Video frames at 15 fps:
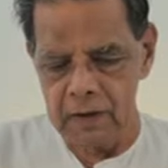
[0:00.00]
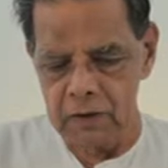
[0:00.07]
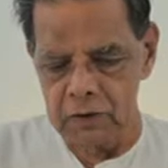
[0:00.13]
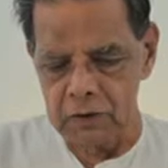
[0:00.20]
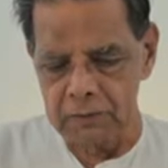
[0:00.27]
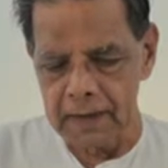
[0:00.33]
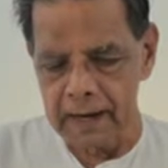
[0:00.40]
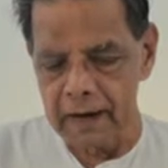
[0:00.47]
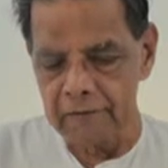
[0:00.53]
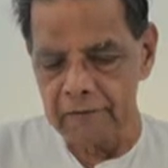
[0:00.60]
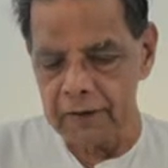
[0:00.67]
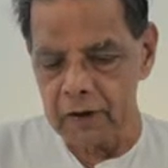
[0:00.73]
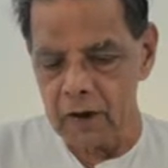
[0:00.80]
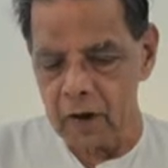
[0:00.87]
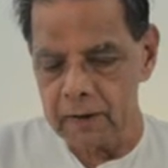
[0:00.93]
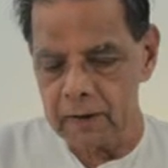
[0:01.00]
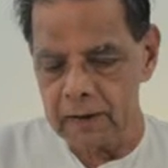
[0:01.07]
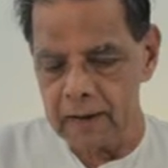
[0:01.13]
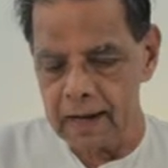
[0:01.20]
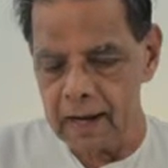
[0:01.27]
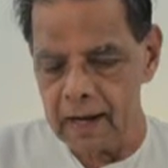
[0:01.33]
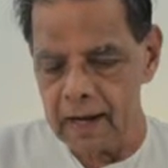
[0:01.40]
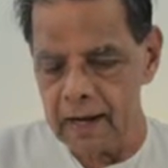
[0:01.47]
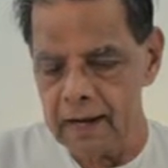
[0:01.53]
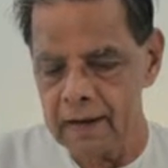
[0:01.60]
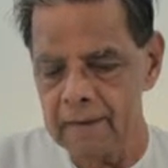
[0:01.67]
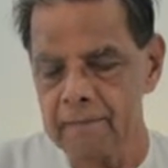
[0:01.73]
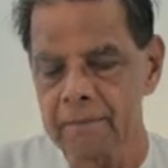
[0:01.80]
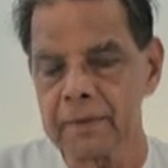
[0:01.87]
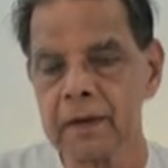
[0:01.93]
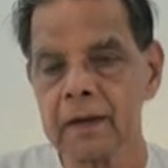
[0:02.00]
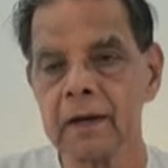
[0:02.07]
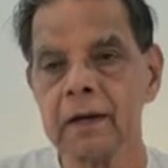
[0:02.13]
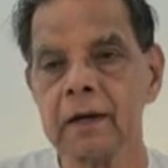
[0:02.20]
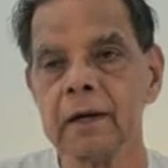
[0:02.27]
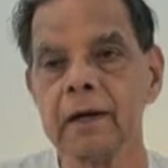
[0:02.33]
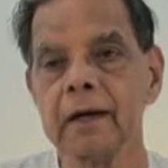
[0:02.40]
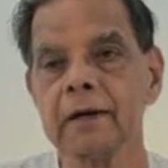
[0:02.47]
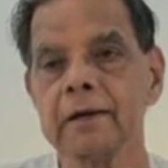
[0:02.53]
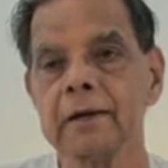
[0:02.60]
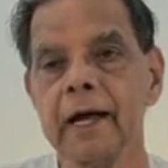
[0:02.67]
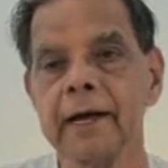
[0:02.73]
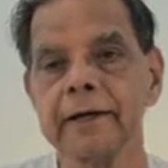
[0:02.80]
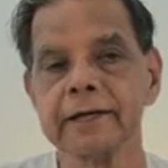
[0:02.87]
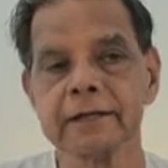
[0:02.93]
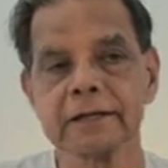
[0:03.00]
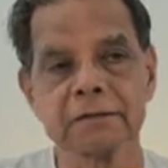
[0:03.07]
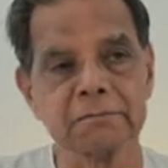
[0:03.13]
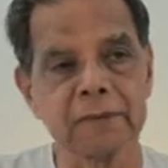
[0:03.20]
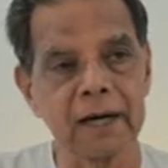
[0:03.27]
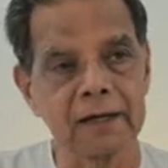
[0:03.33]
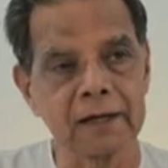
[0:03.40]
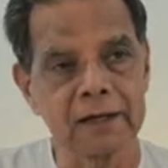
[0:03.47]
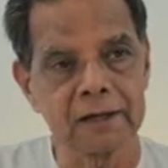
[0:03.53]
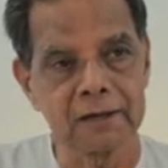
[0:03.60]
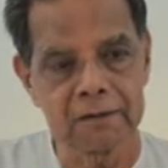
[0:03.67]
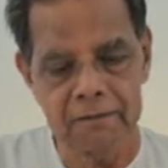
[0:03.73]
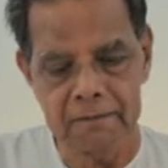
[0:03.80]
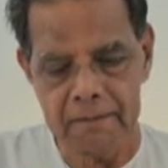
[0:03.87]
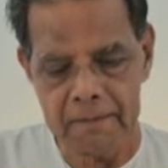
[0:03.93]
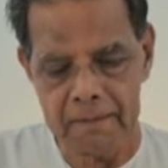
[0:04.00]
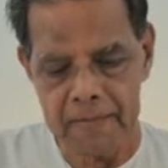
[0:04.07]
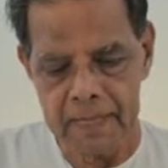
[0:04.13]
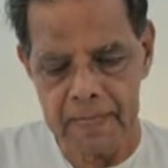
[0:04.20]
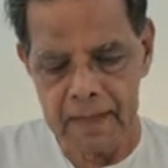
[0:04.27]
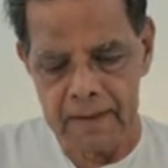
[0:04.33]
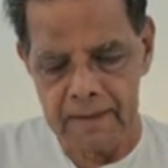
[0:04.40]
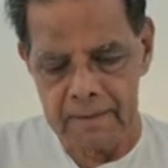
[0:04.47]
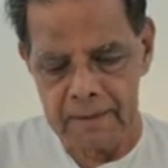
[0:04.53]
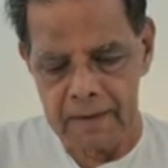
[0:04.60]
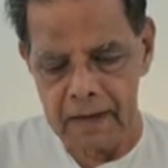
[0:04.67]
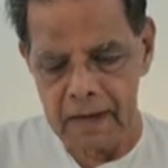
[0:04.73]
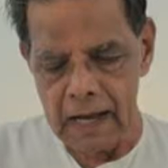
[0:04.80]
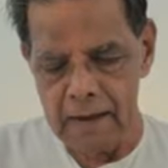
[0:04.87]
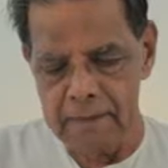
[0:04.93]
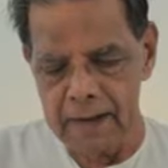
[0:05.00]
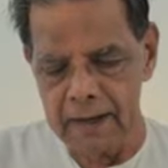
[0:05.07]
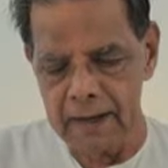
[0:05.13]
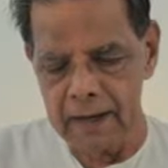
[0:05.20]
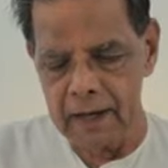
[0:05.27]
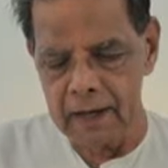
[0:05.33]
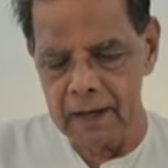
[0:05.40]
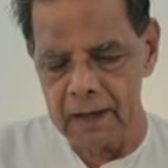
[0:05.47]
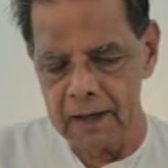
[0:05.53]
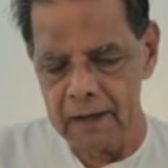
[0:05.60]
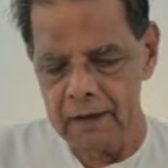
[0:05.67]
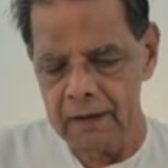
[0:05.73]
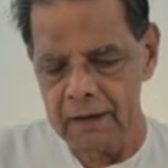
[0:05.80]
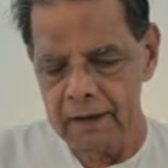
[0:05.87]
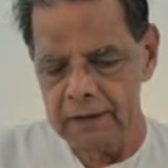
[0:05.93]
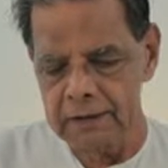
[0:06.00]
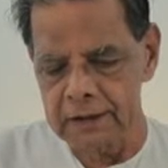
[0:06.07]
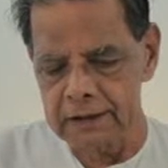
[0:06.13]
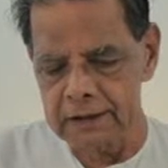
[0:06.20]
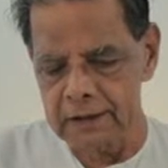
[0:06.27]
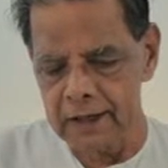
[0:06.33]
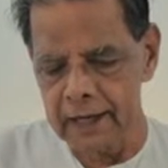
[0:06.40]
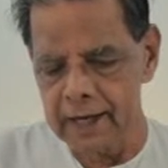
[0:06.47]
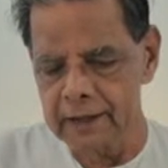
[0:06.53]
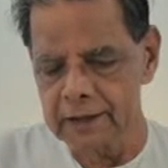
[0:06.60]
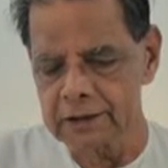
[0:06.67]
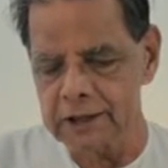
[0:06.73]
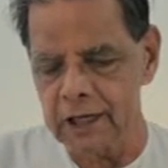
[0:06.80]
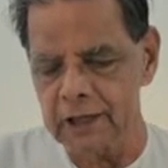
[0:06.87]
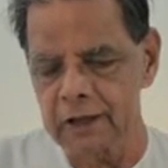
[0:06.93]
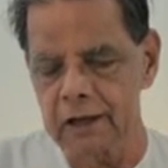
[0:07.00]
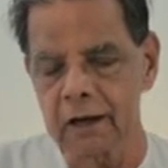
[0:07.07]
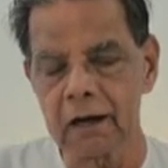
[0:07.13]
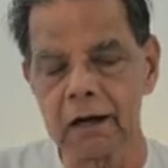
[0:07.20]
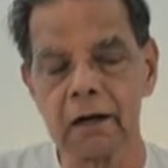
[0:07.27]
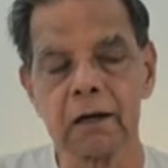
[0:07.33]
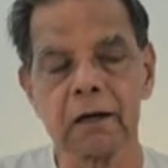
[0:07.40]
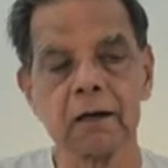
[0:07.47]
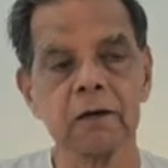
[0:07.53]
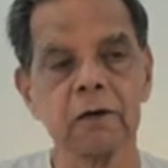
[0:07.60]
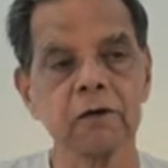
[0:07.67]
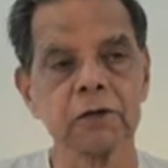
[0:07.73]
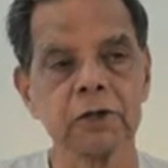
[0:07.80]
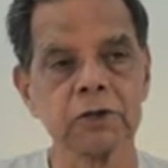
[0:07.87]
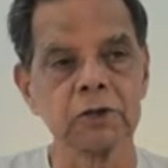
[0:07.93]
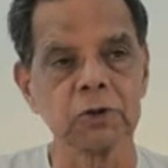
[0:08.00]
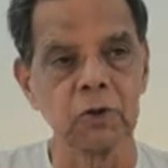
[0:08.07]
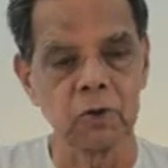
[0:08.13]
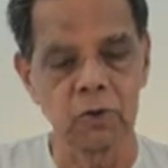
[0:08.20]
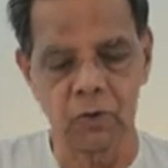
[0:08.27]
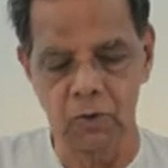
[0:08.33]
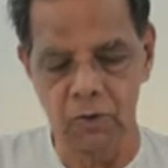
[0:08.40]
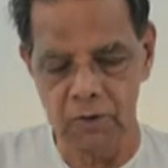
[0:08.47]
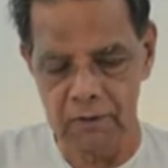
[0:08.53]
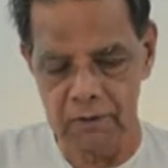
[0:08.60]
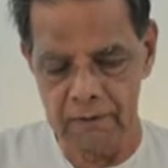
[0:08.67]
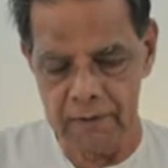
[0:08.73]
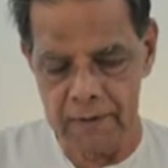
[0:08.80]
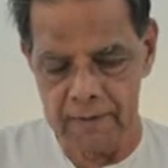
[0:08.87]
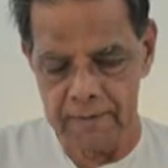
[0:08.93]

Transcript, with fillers: So my forgotten lie in nature's mud, abandoned the slain sentinel of the soul.